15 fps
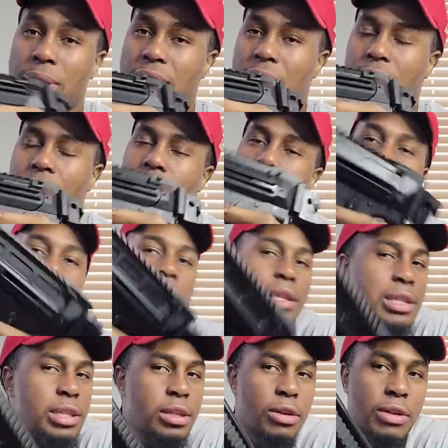tough. Well, not,
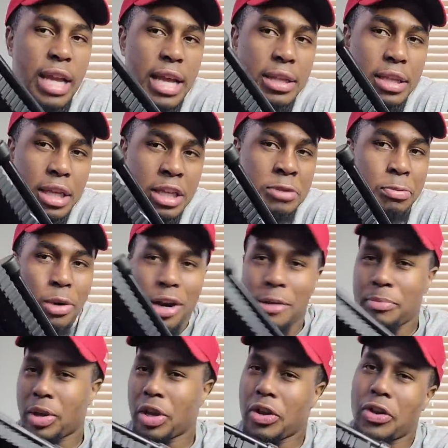you know, not this part,
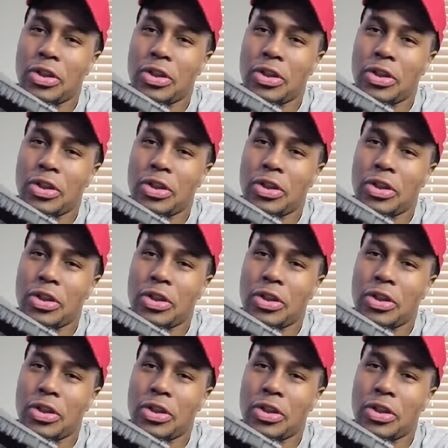but, you know,